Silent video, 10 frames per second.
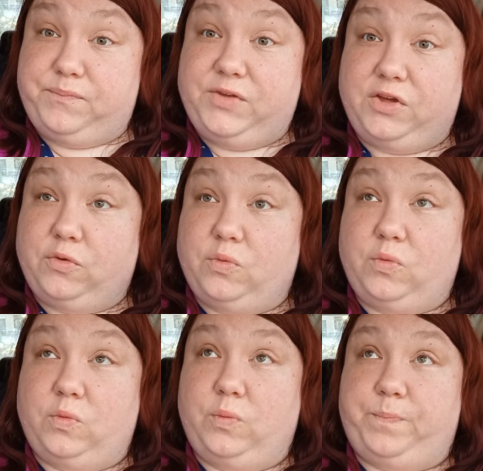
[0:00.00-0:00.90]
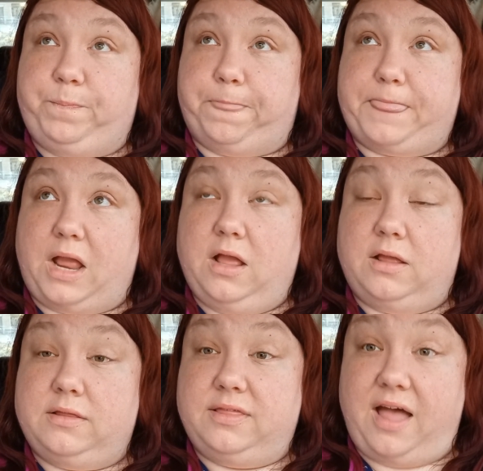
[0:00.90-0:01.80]
you
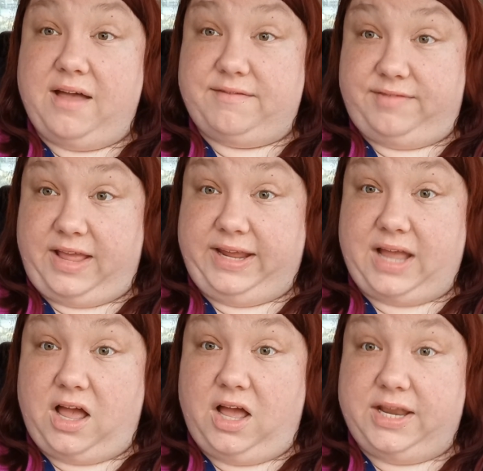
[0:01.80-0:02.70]
love, like